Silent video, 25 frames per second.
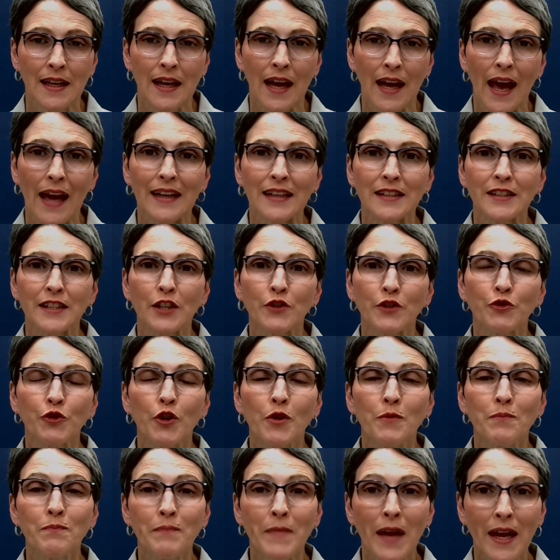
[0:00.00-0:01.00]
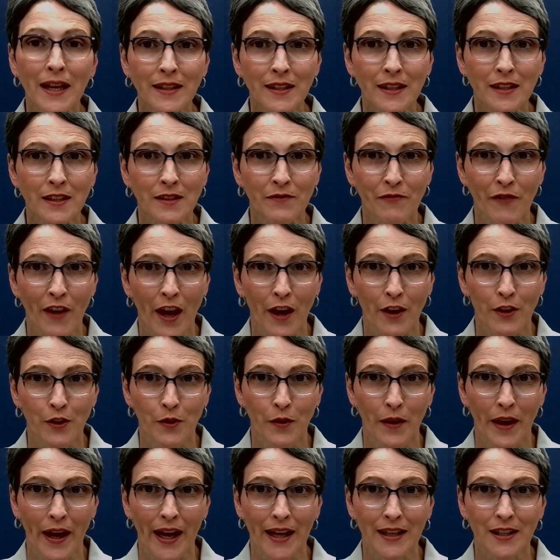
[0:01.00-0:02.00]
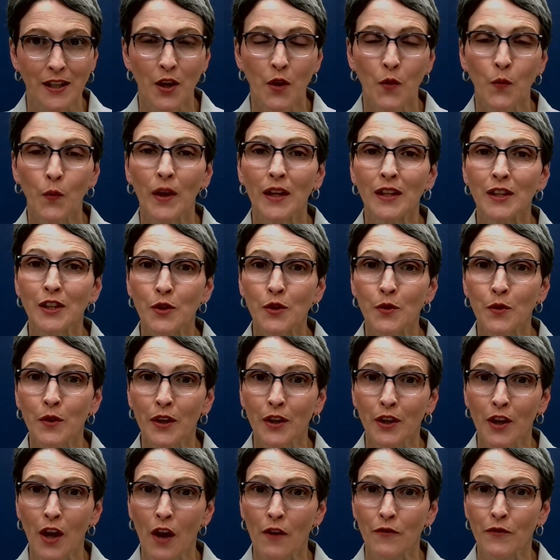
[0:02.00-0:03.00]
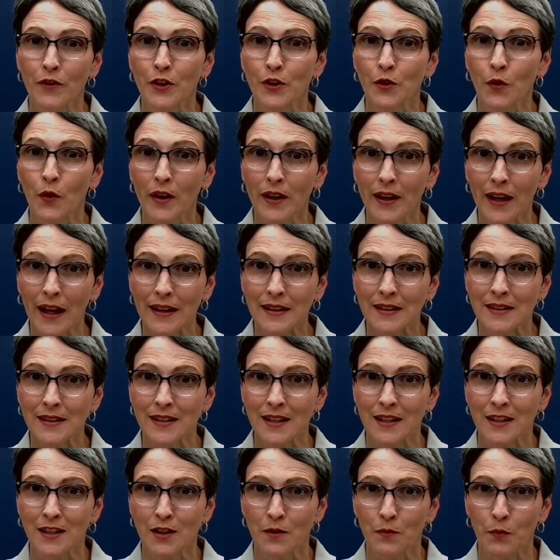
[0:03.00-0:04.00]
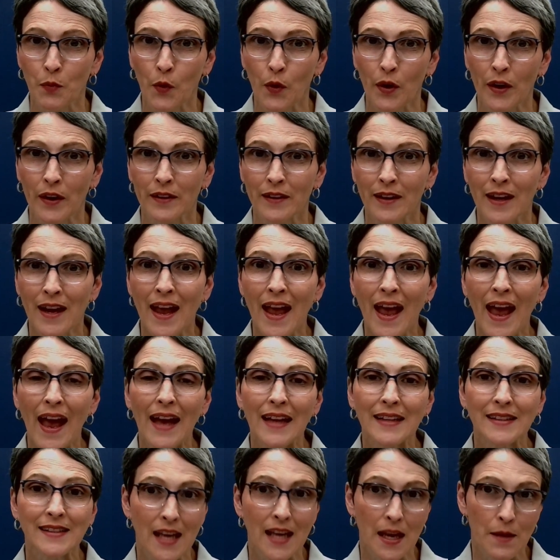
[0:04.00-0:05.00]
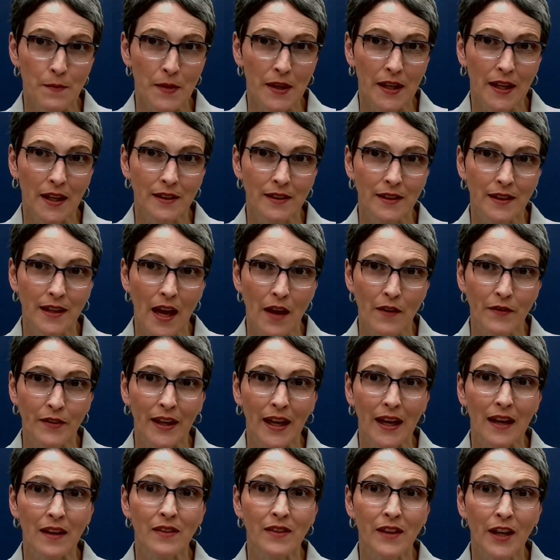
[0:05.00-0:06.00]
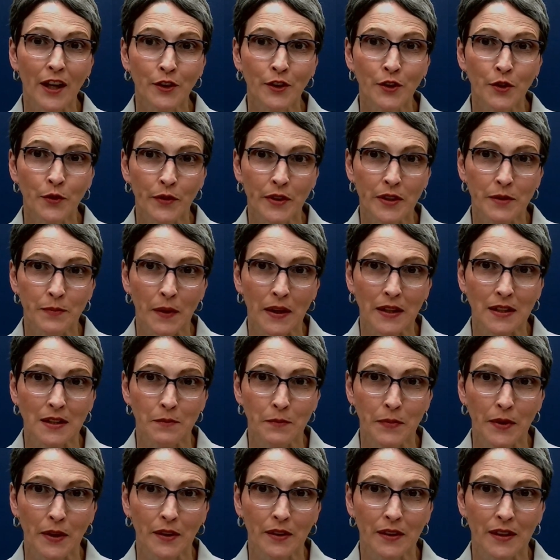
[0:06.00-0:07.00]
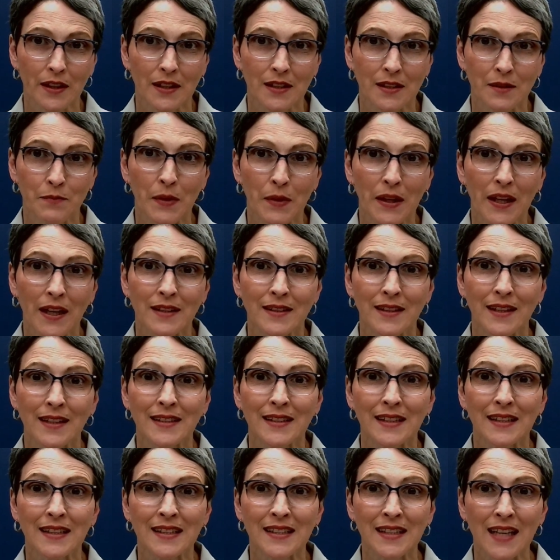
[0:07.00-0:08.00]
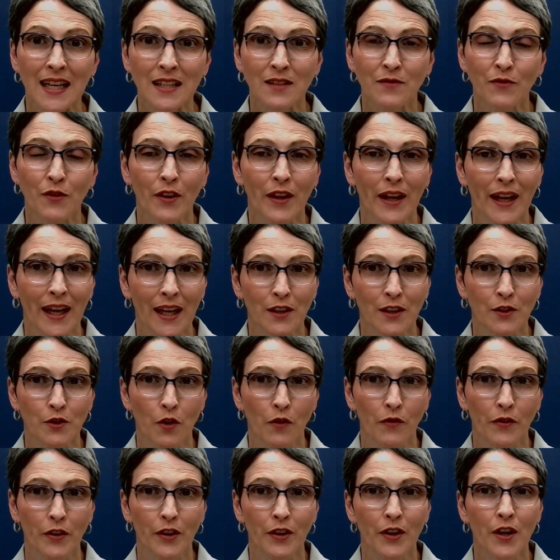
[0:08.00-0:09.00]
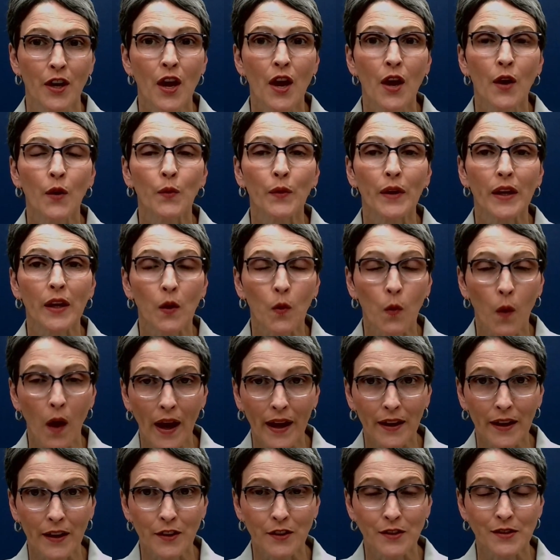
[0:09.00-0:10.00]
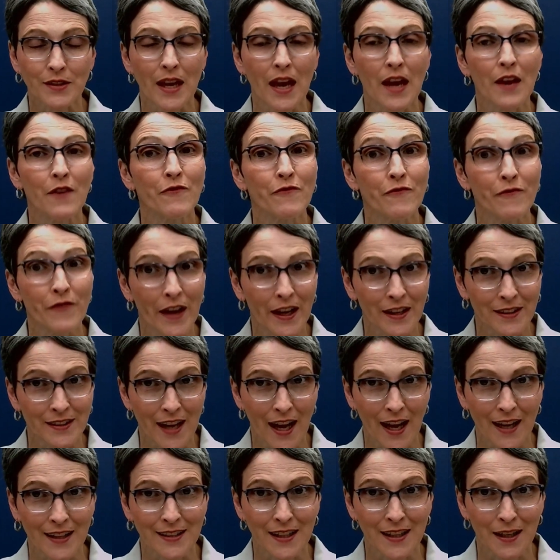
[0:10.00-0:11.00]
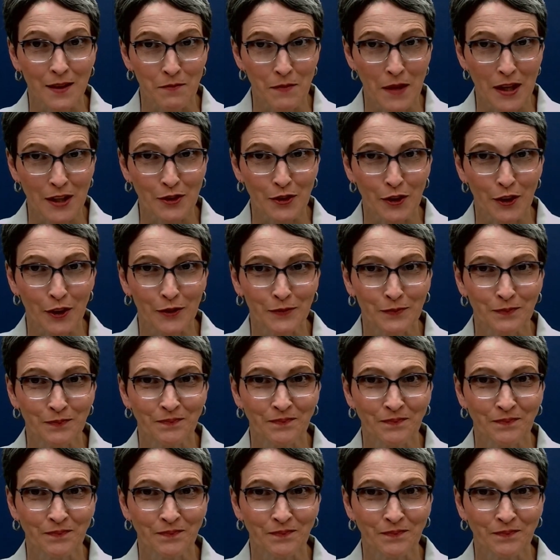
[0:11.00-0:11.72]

And it's a tremendous value add when you can offer your guidance and support as they begin to navigate their new responsibilities, because a successful handover requires a fantastic mentor.